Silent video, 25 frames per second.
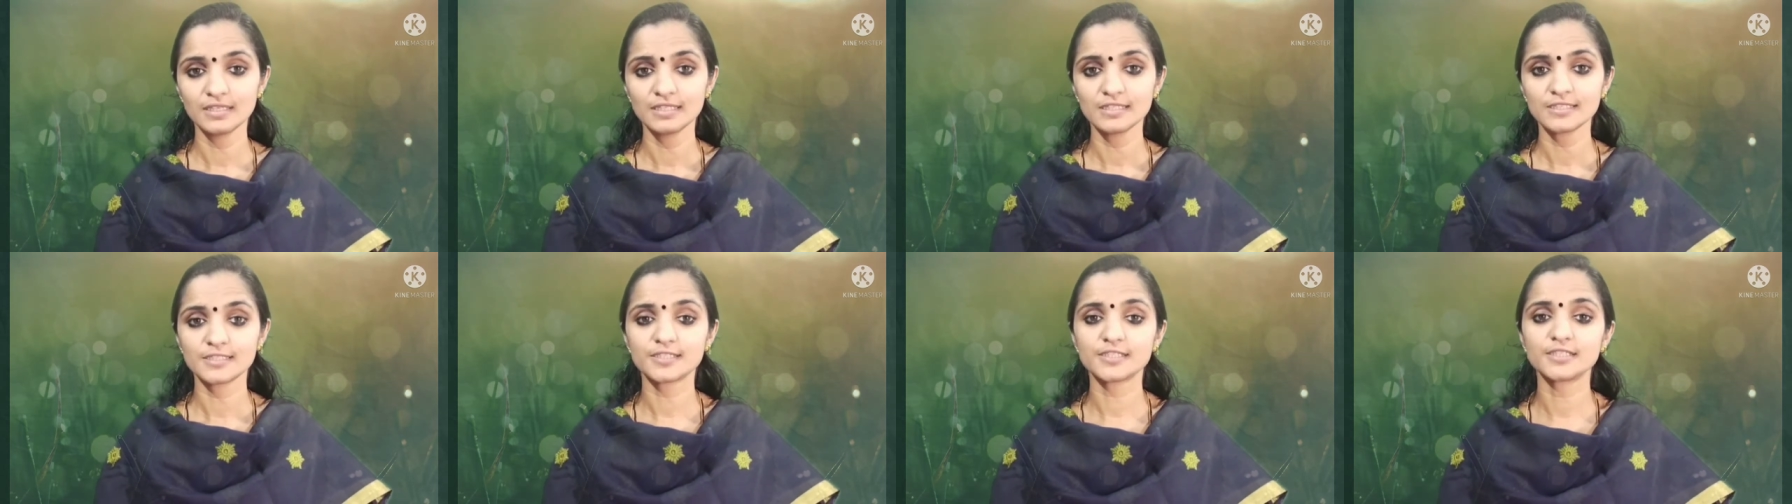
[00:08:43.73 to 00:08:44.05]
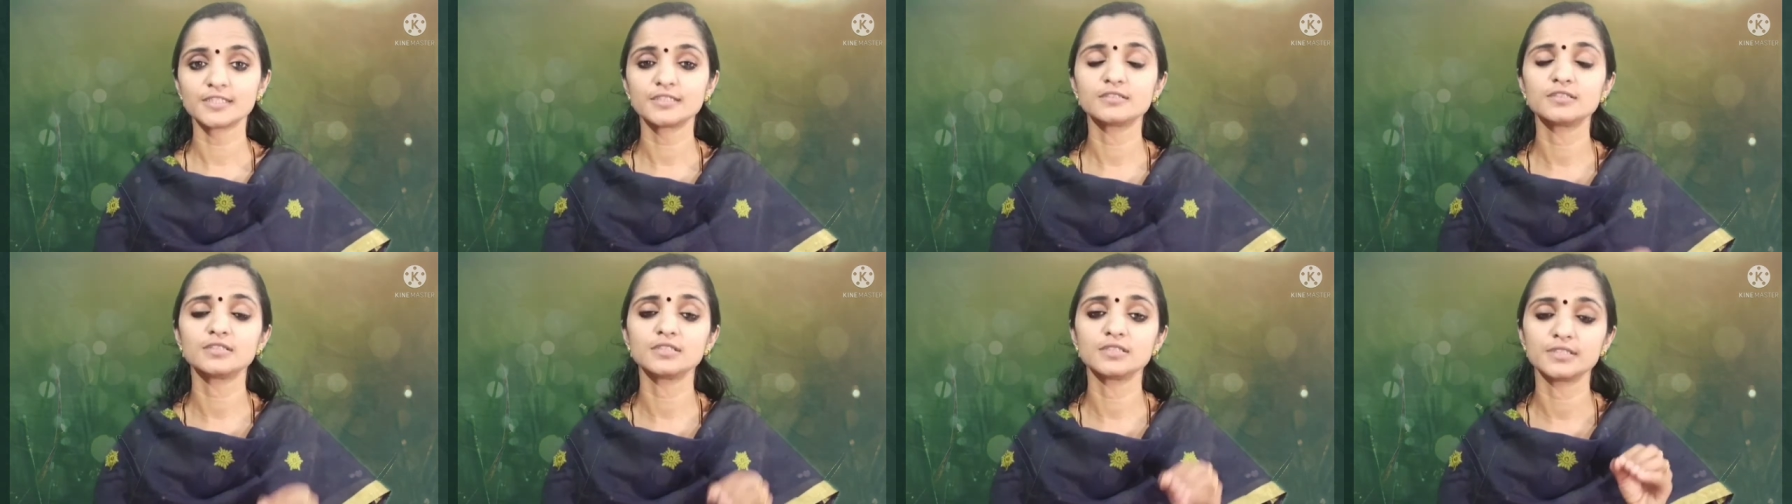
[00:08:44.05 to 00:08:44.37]

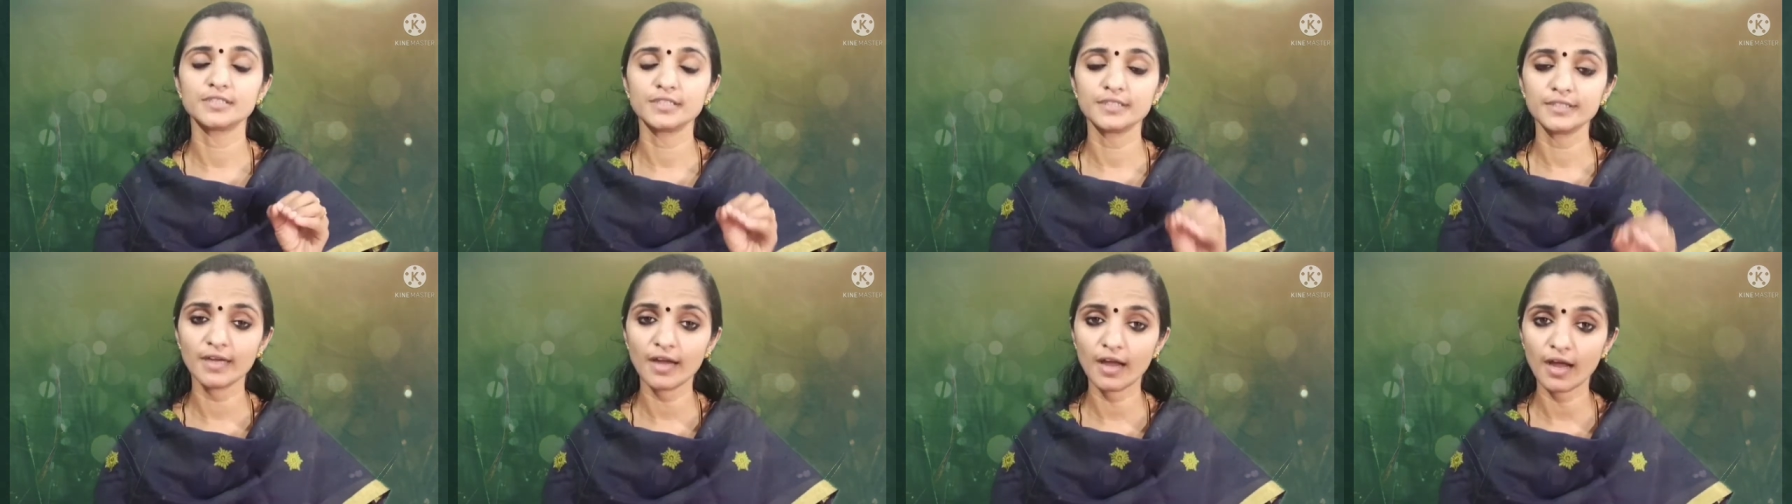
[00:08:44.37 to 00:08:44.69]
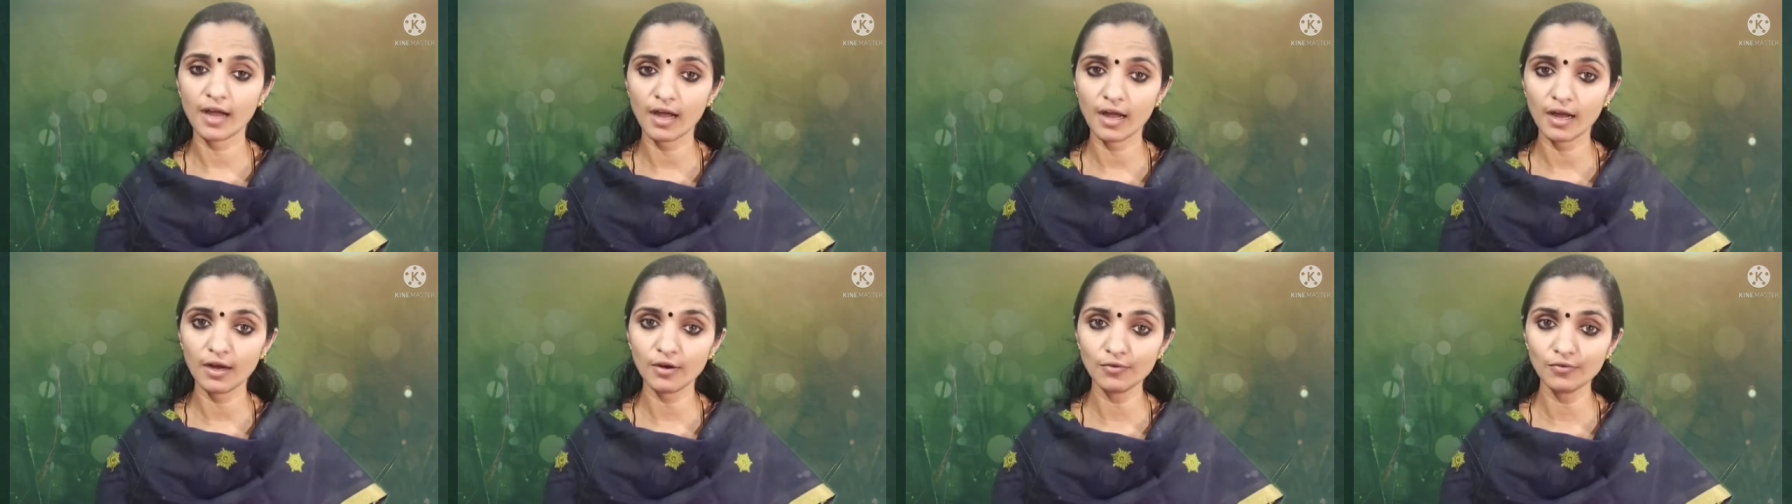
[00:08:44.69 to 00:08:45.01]
she didn't
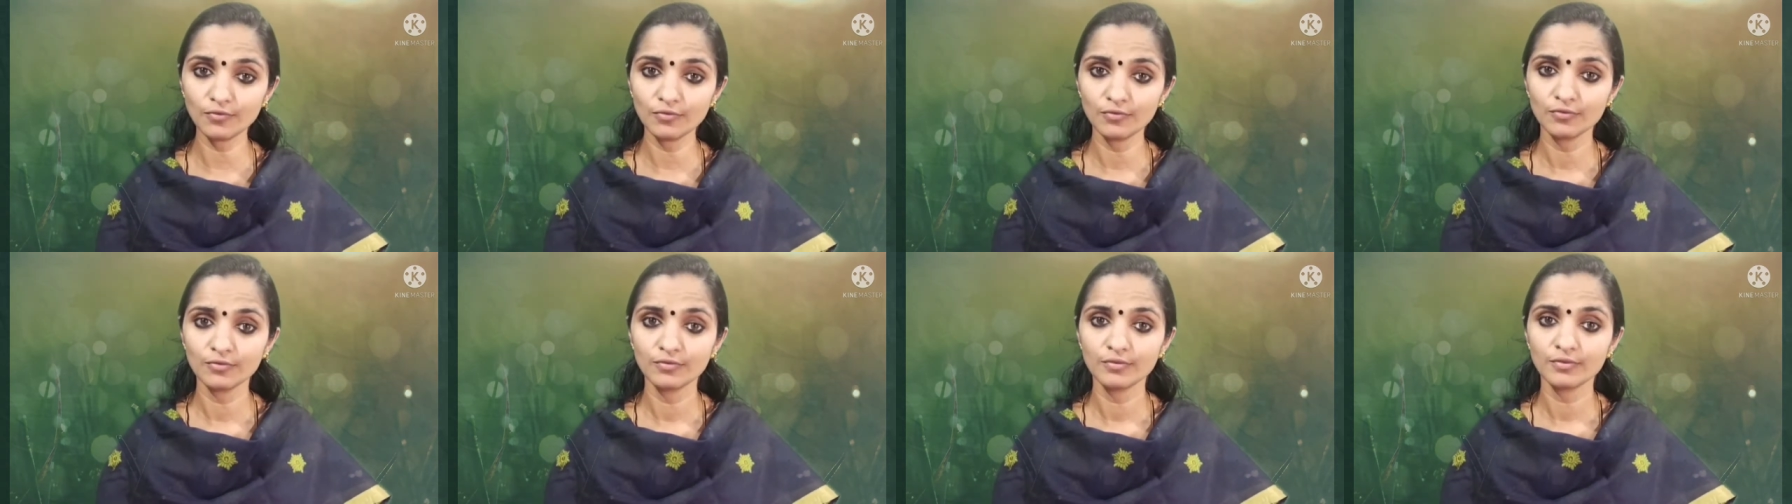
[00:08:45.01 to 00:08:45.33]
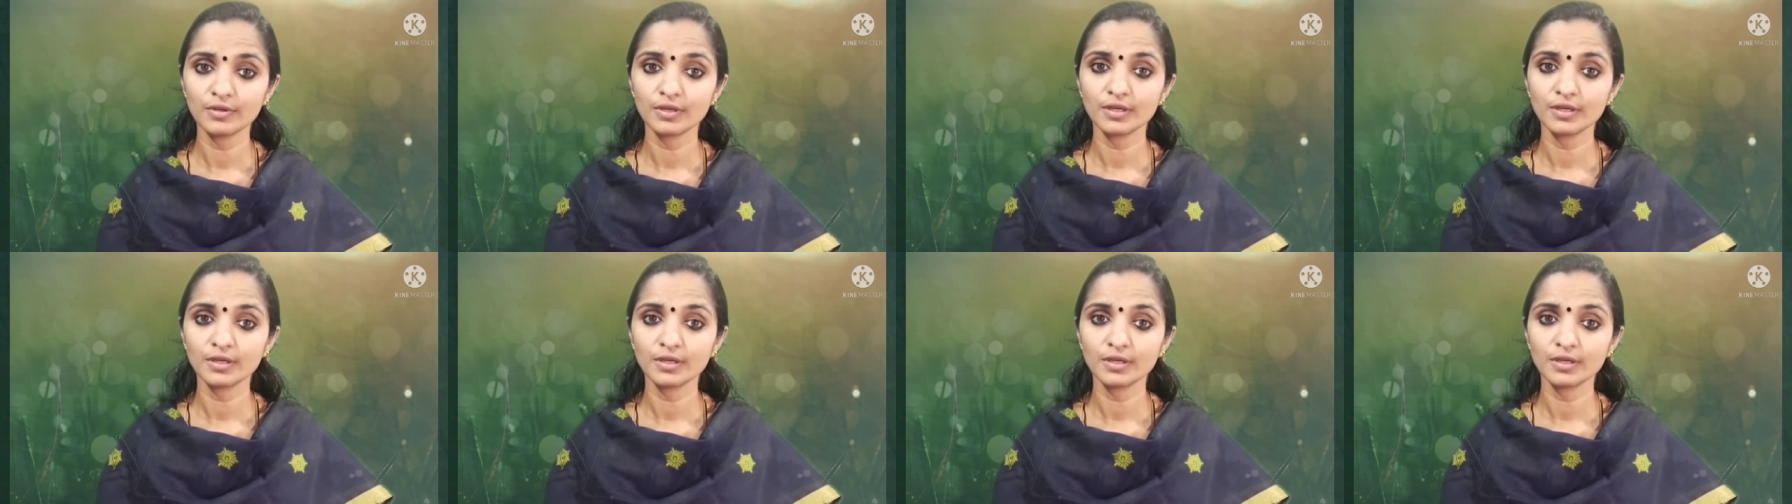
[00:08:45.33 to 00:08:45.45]
have